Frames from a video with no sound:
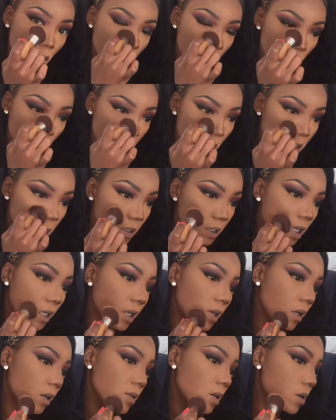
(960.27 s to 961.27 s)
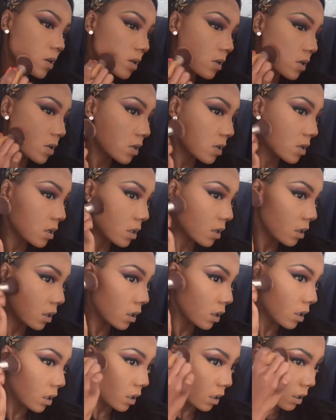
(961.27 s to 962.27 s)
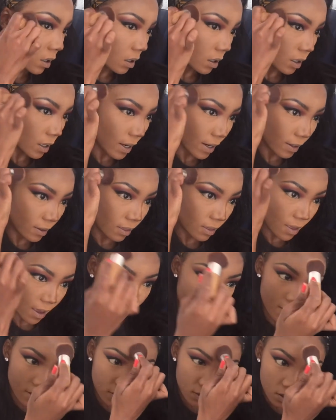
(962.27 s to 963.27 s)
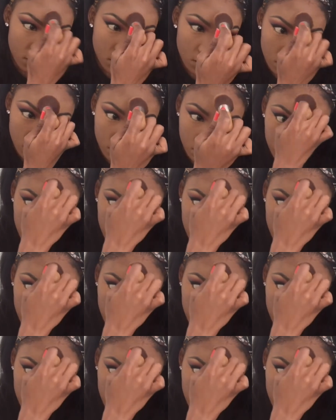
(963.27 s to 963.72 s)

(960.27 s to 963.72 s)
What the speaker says: to the skin like that.